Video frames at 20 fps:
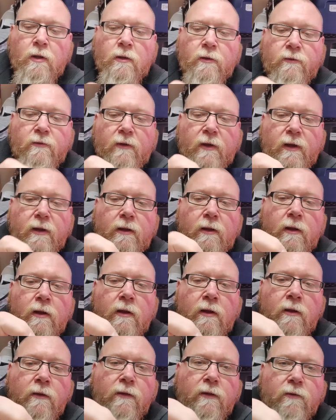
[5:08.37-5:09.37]
It's like
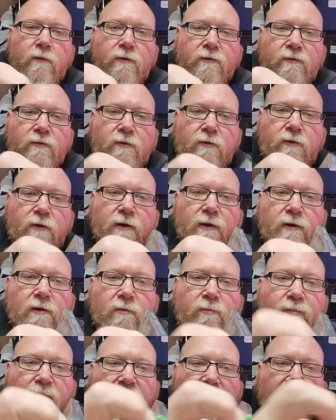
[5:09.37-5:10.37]
there was a little
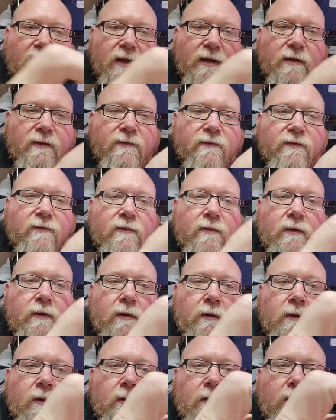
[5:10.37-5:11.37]
piece,
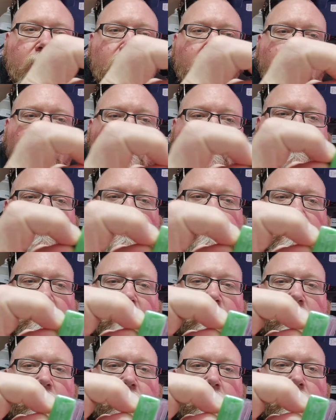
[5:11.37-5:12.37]
where's the
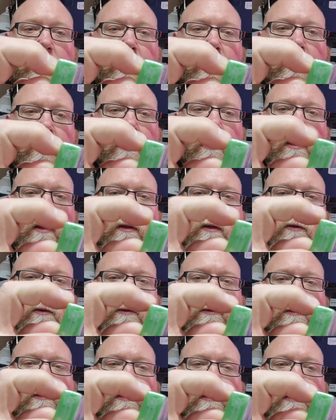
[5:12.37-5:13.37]
camera? There
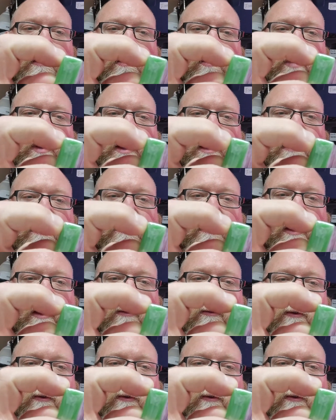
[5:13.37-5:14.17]
was a little piece like